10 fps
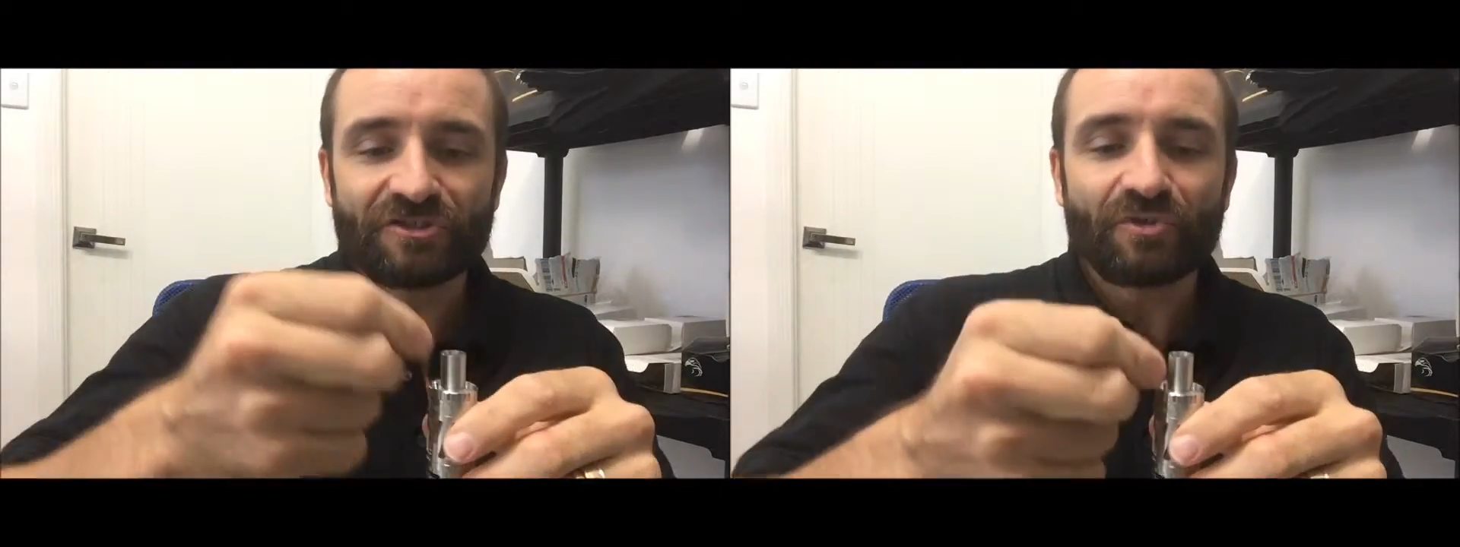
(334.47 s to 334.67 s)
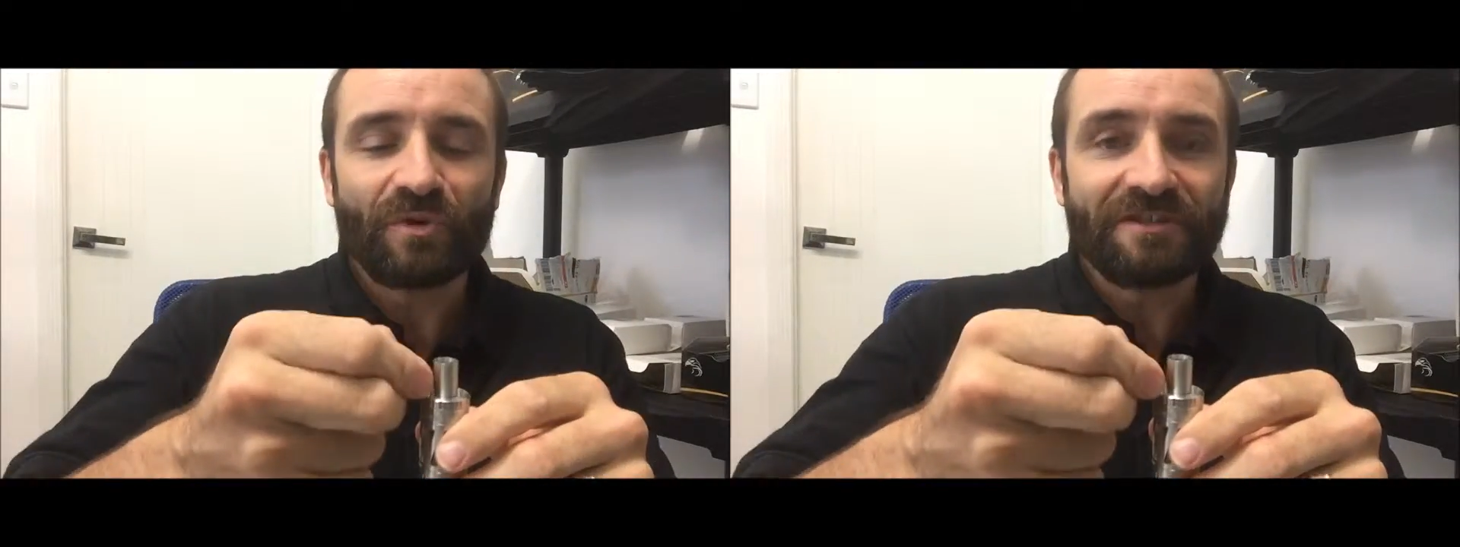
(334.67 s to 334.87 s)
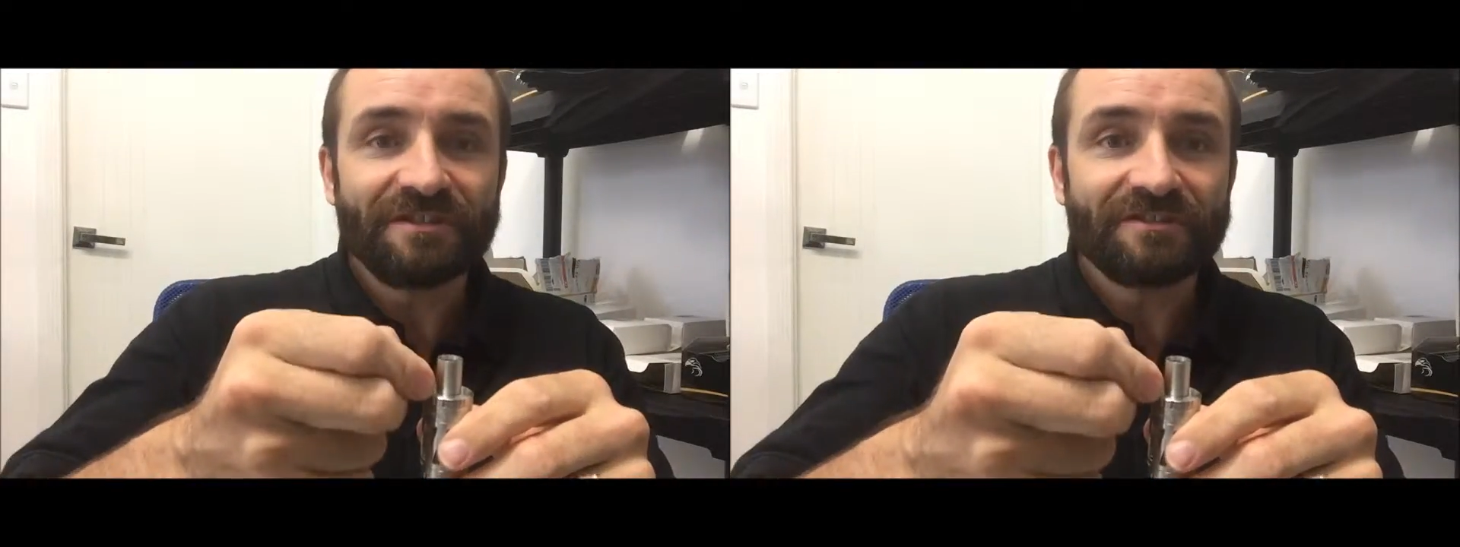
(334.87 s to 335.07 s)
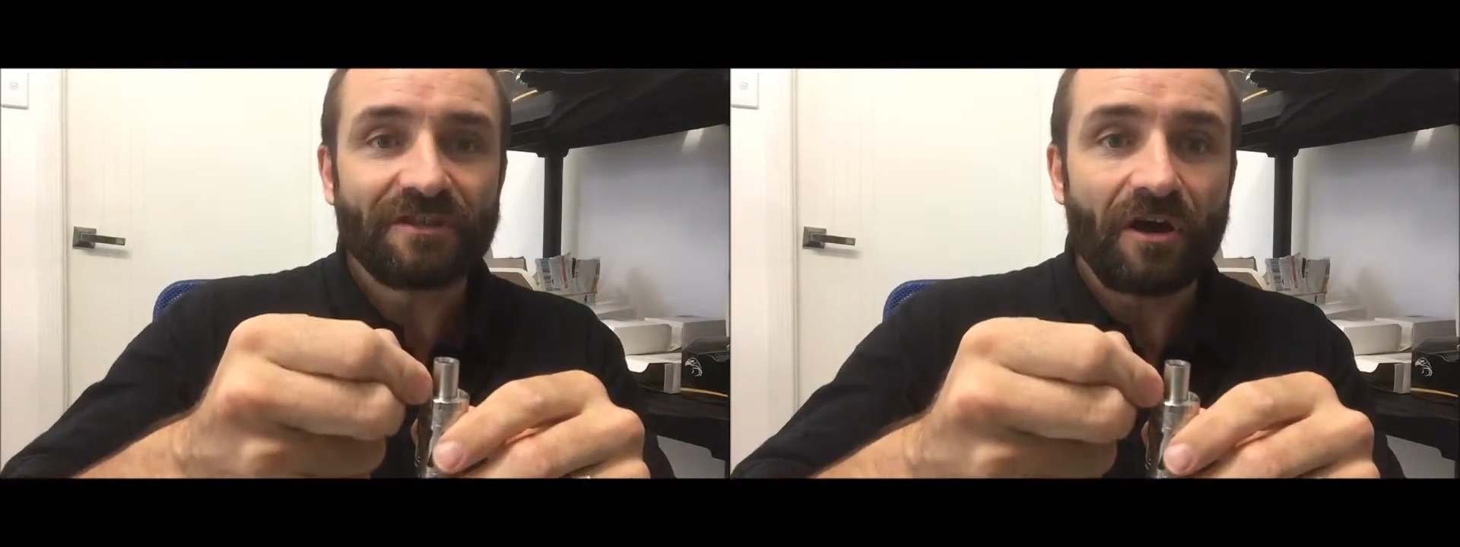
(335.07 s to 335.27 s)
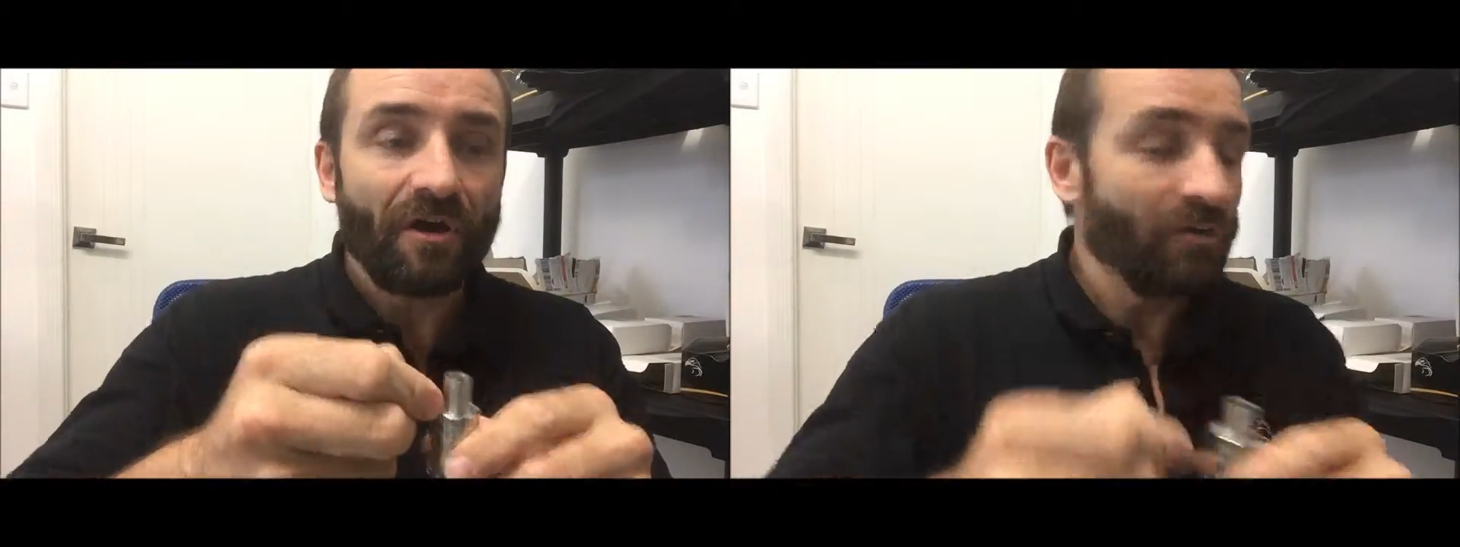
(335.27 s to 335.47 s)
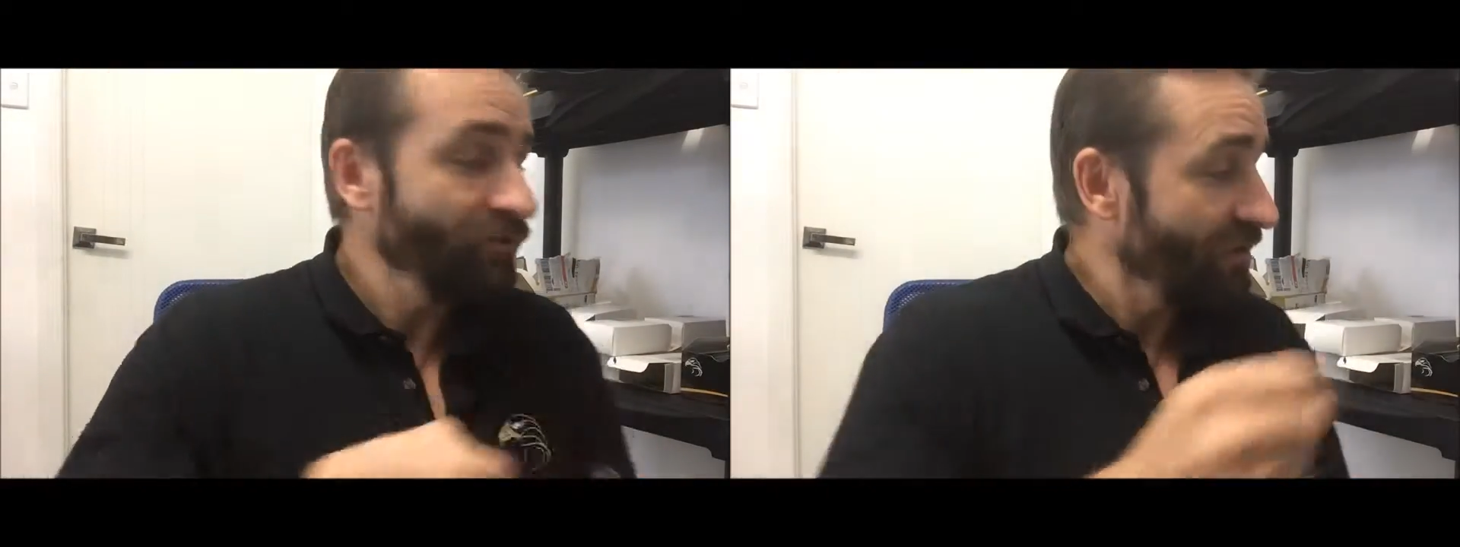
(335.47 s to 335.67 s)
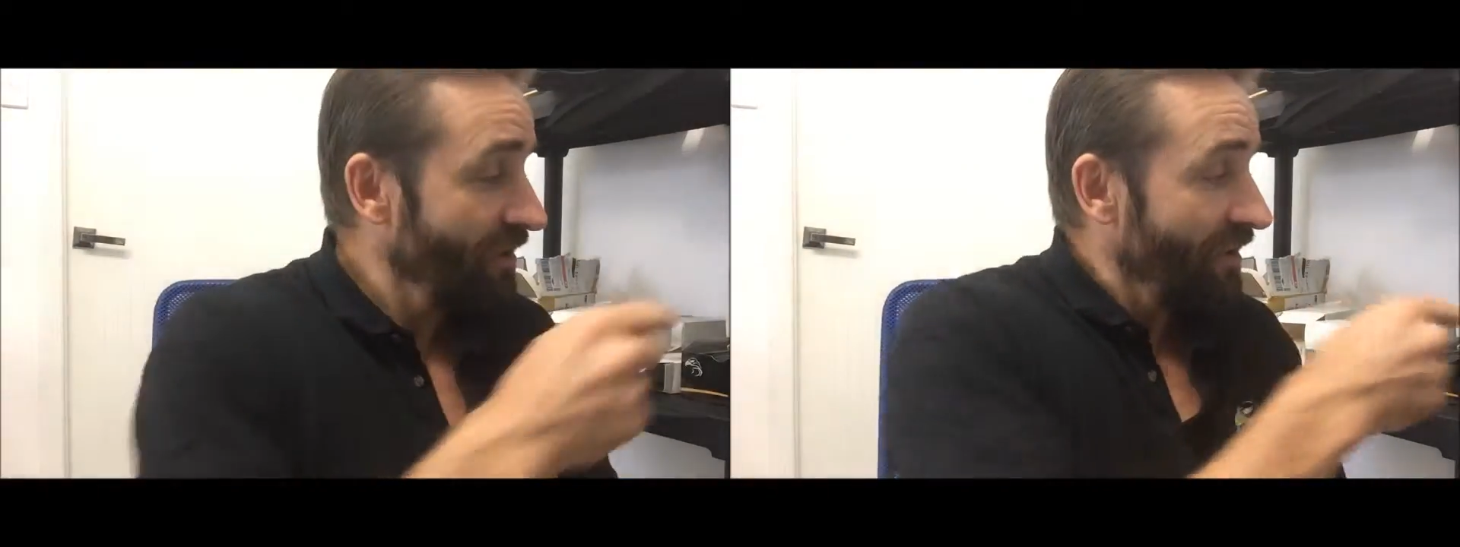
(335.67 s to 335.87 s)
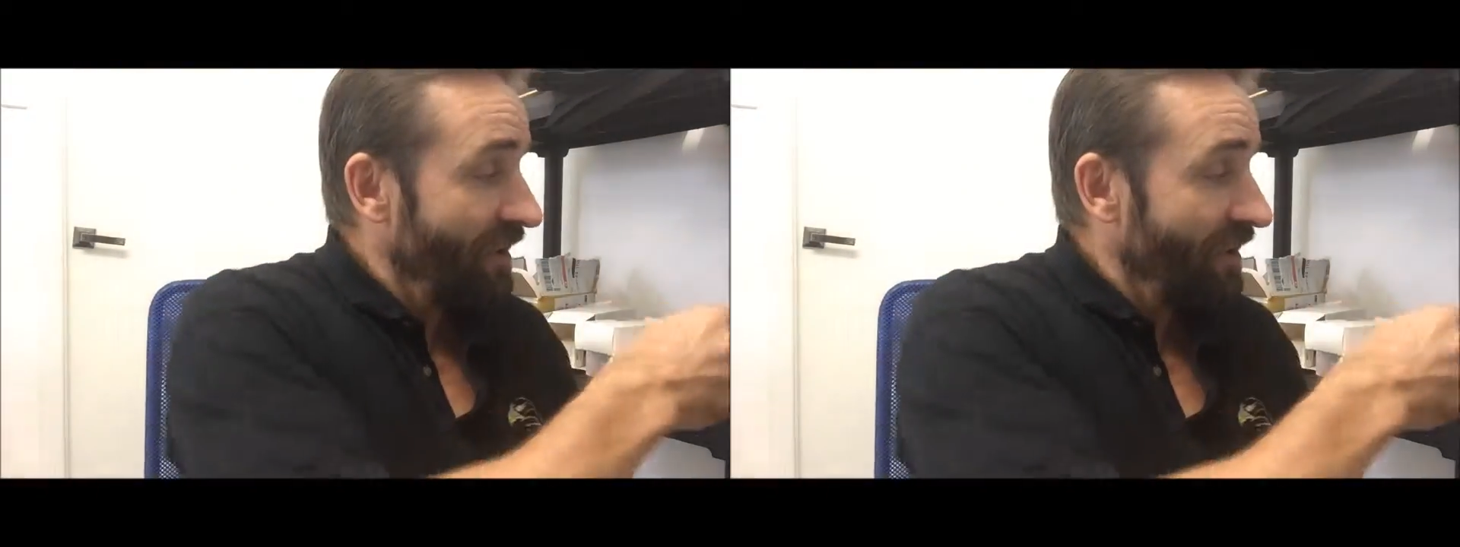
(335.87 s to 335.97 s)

squeeze into the holes.